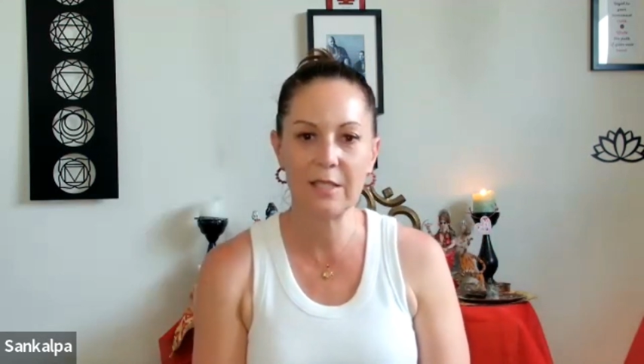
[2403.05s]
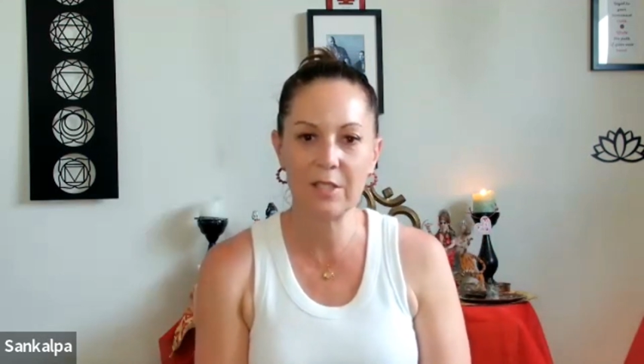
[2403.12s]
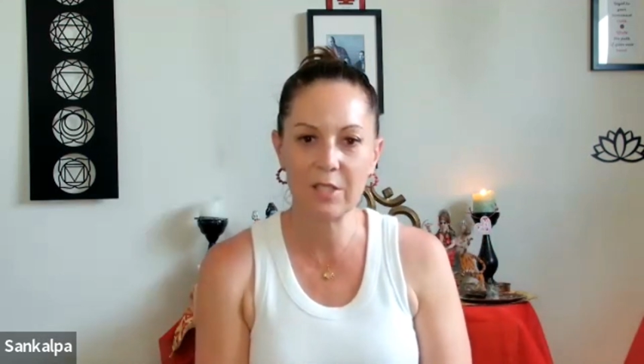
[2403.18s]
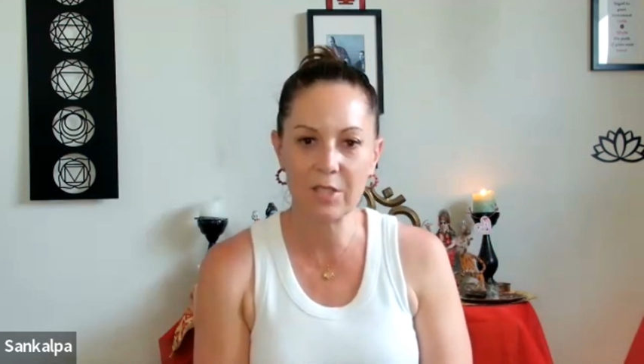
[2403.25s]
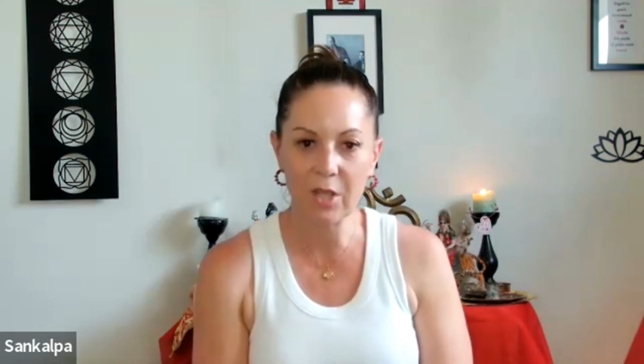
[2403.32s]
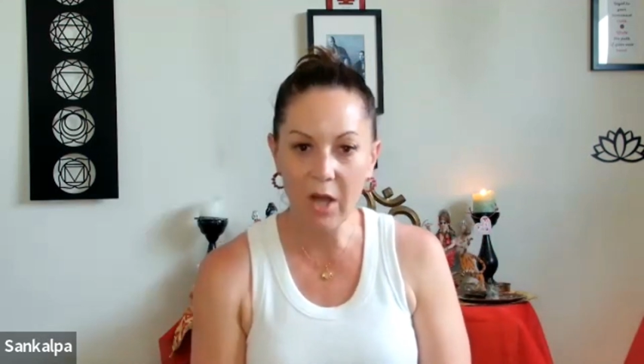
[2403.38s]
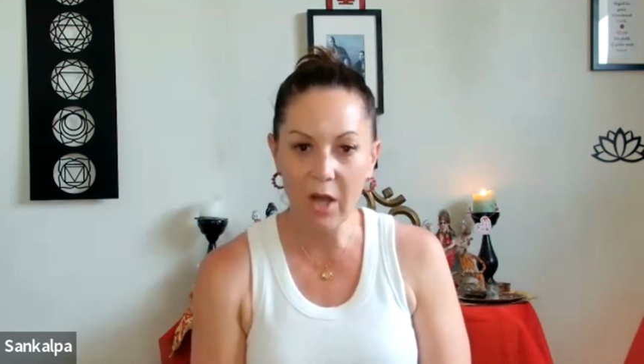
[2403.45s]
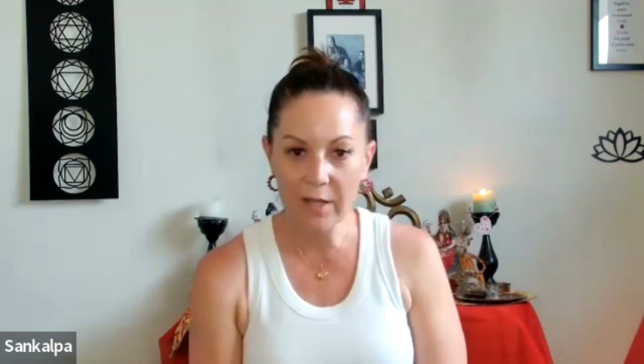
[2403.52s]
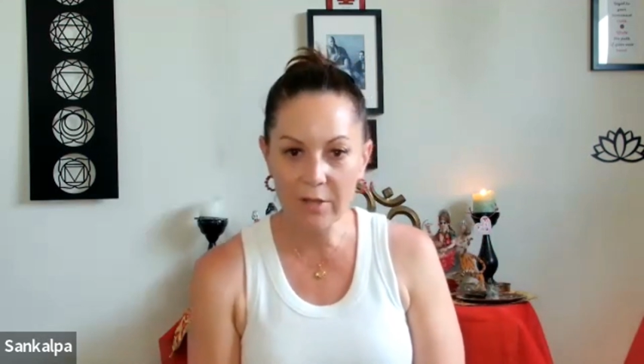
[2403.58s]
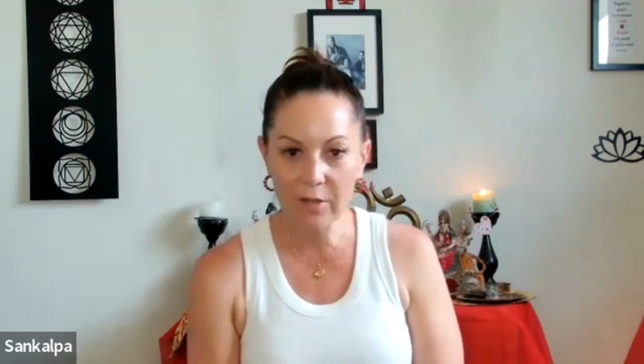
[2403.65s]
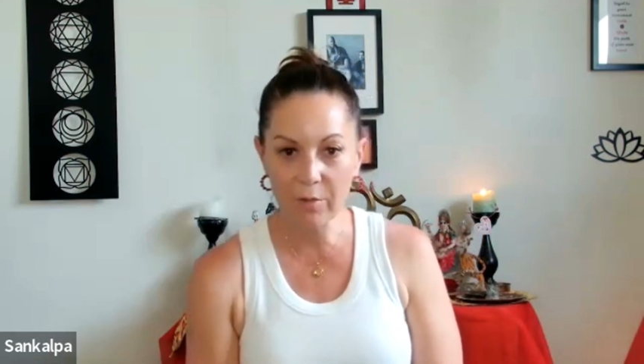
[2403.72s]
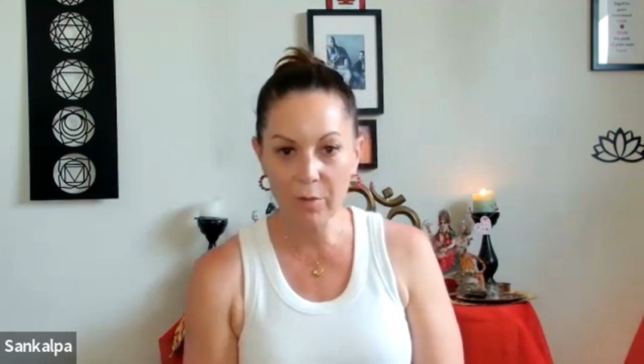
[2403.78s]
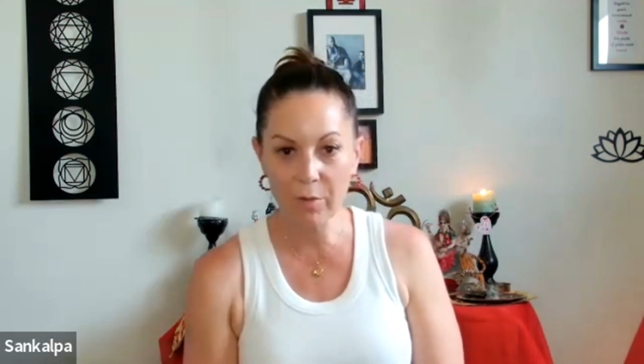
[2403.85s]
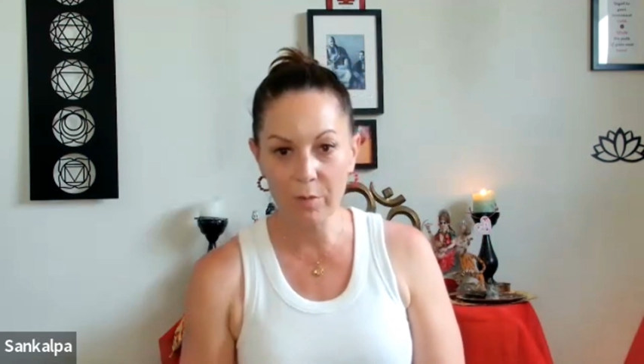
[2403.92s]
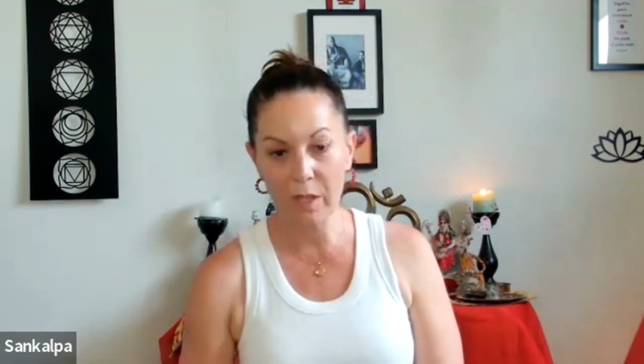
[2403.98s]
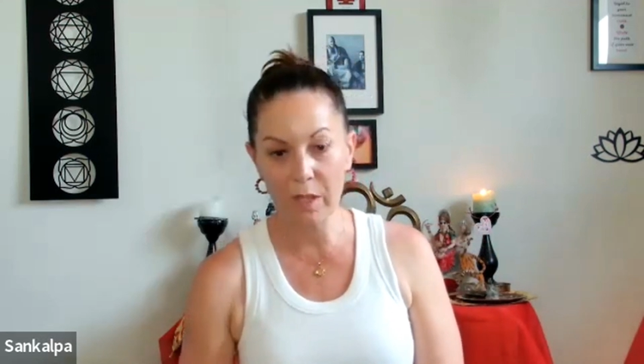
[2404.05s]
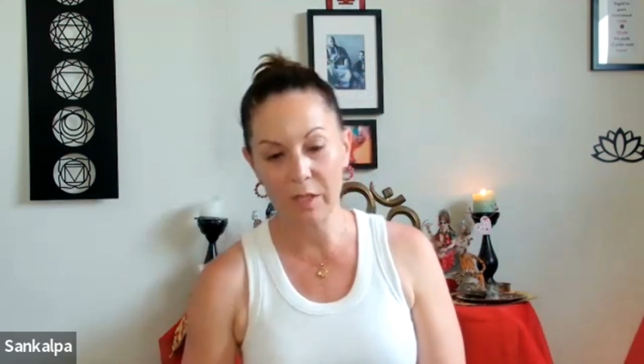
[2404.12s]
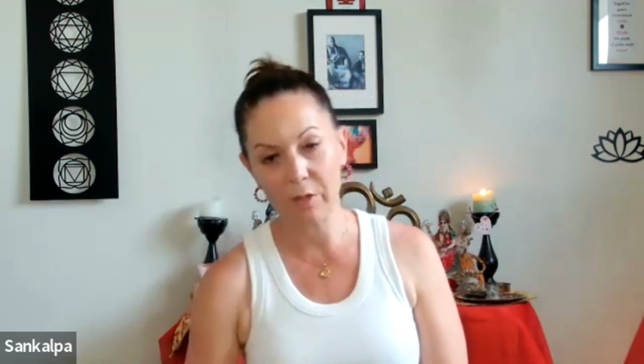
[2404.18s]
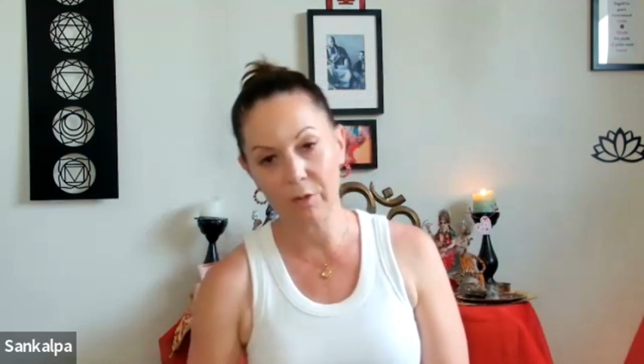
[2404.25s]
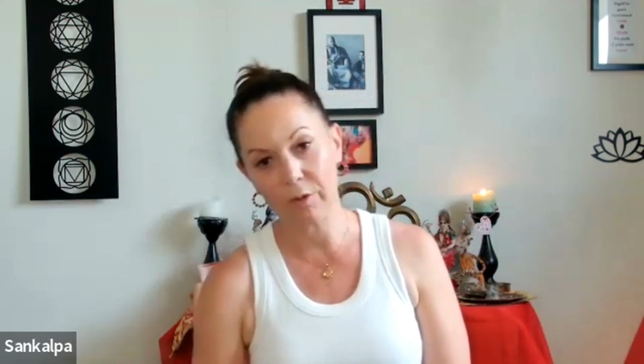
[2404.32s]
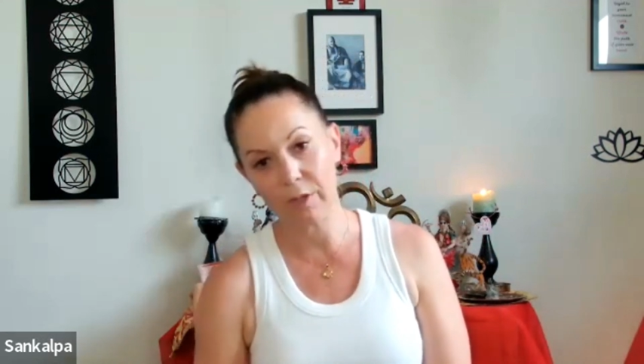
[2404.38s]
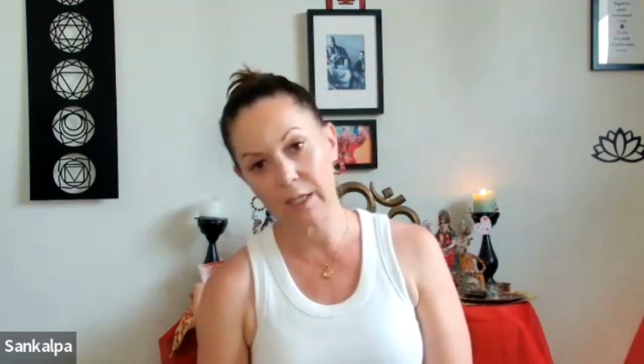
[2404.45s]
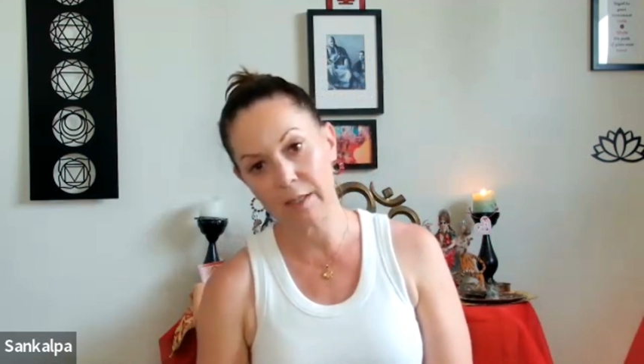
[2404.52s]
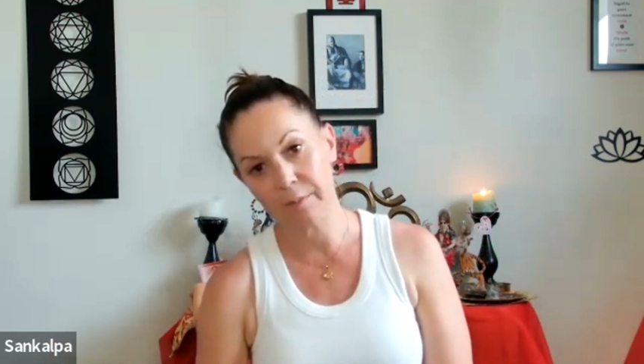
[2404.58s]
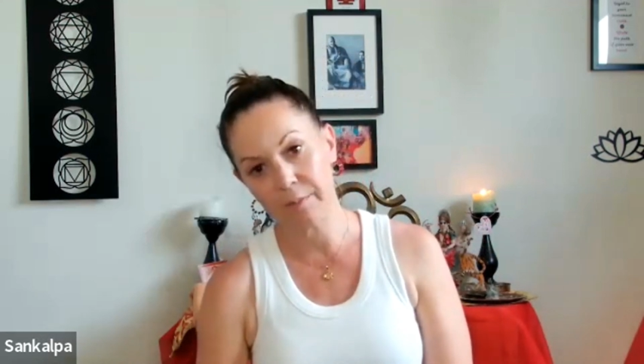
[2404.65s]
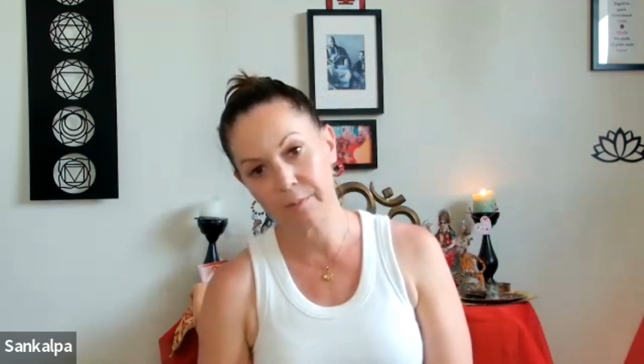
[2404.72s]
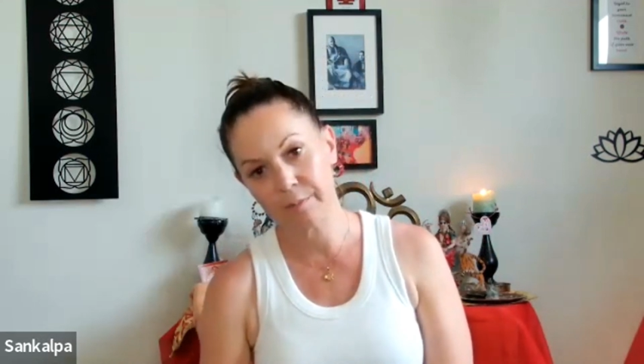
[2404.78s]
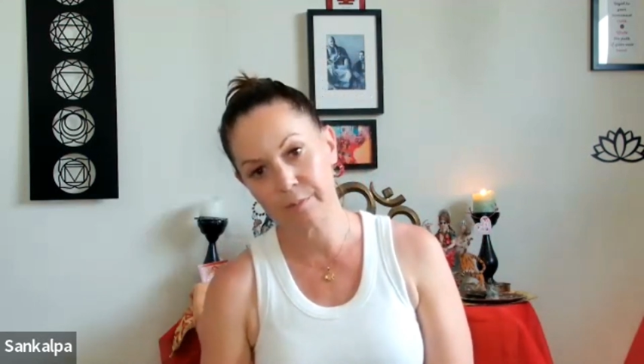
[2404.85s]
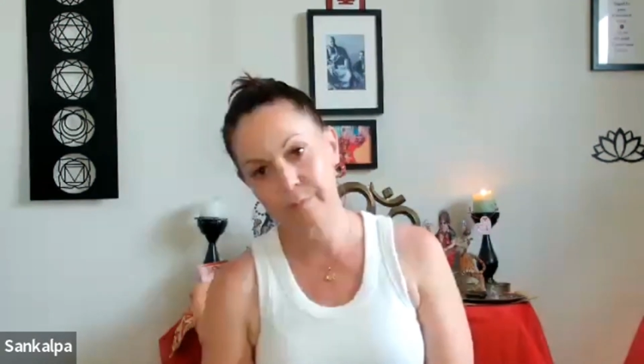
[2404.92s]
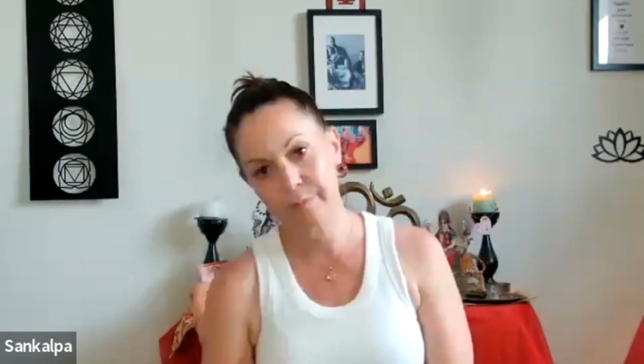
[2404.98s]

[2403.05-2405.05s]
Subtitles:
inside the room that you're in.